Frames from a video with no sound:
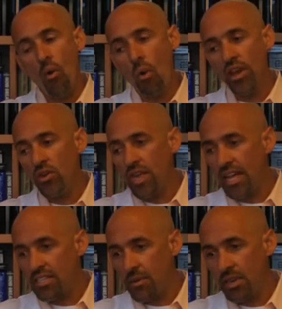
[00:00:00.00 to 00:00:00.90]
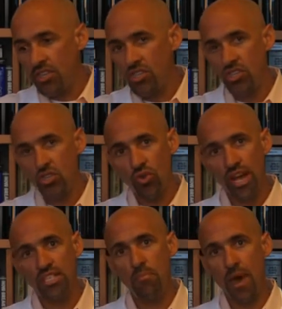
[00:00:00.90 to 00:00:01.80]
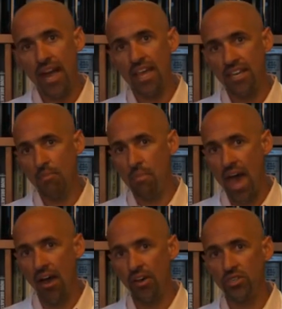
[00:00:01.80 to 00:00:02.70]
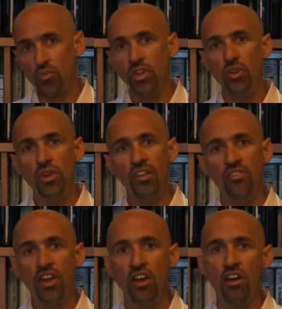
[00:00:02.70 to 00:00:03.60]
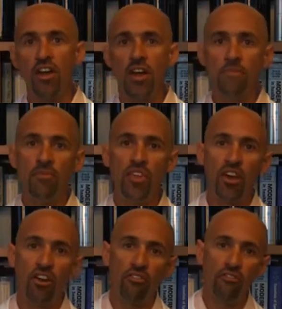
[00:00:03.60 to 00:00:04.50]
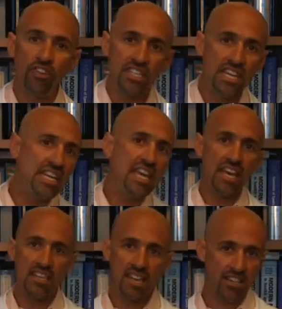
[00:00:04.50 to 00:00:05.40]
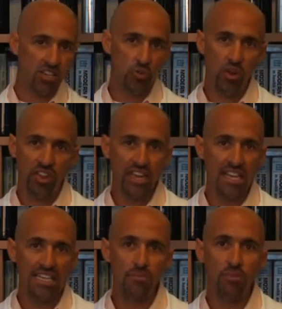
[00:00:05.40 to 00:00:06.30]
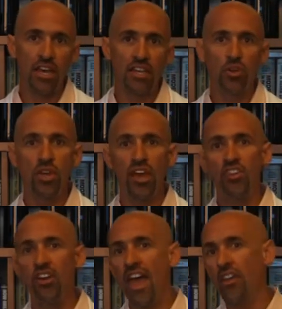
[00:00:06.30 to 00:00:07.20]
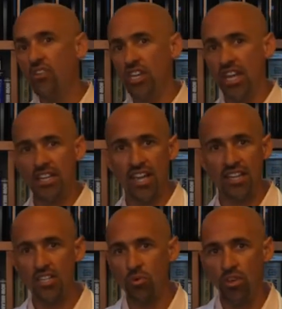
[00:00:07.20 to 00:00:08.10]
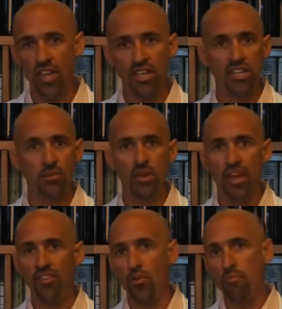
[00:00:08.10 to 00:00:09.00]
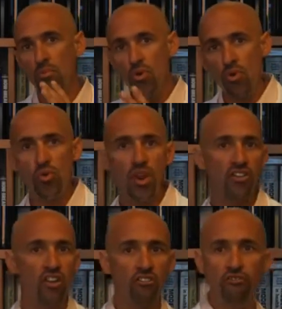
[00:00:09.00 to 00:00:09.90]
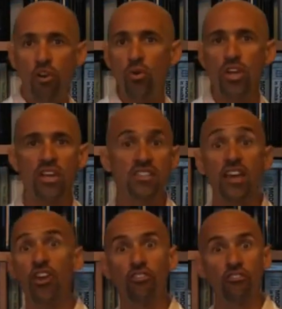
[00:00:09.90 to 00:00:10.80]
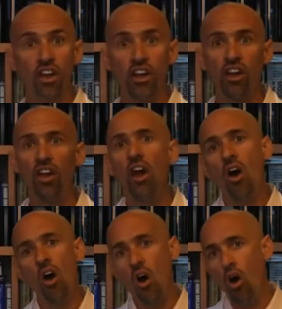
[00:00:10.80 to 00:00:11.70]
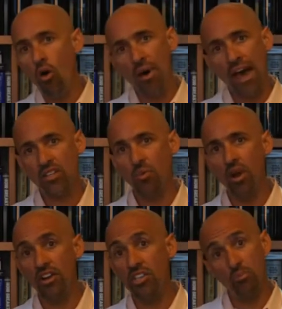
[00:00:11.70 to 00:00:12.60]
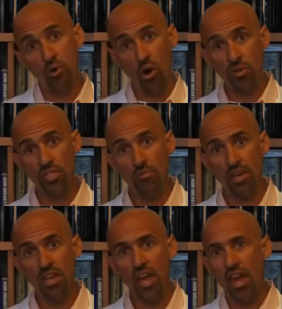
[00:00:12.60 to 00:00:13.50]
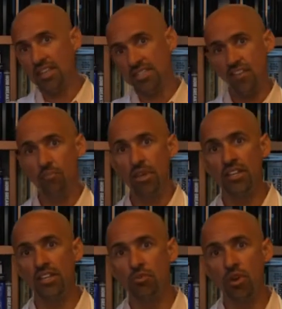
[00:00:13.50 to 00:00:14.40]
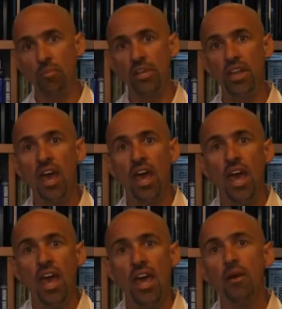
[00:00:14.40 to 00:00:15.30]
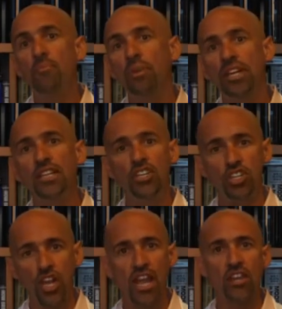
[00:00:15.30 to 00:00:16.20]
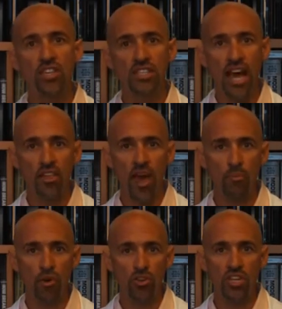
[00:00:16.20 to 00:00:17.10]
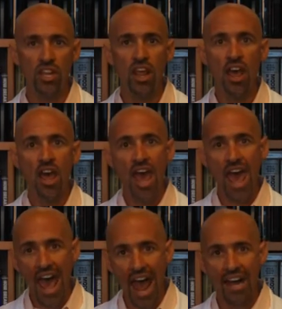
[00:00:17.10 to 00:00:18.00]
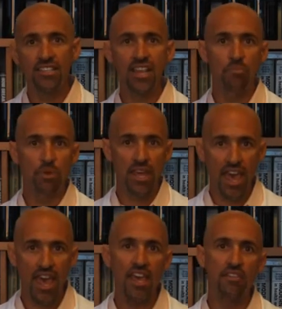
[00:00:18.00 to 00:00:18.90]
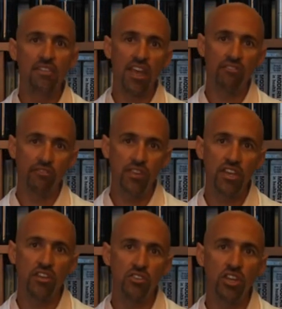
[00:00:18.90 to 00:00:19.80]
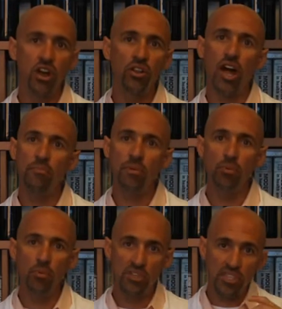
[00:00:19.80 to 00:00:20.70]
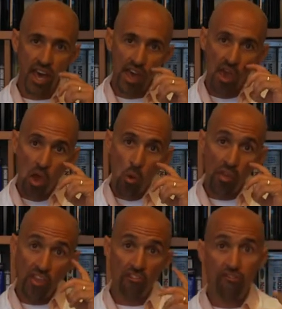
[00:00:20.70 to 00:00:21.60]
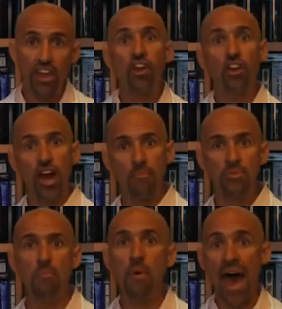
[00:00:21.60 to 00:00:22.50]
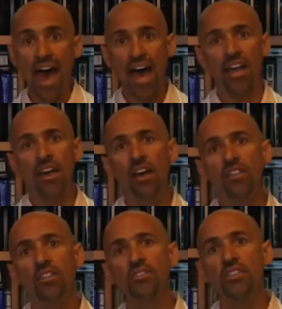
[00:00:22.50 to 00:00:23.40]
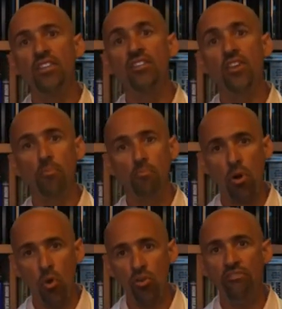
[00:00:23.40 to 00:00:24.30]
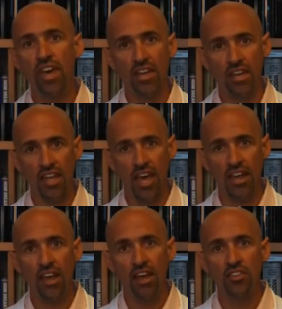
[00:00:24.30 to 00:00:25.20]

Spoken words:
when you get somebody's stress back into balance, when you get their fatigue indexes where they need to be, and you get their energy indexes where they need to be, and their mood and their focus and their vigor all back to where it's supposed to be instead of being disrupted, it completely changes how that person acts and behaves and feels. You know, a lot of people will say when their vigor comes back, they'll say that they're motivated again.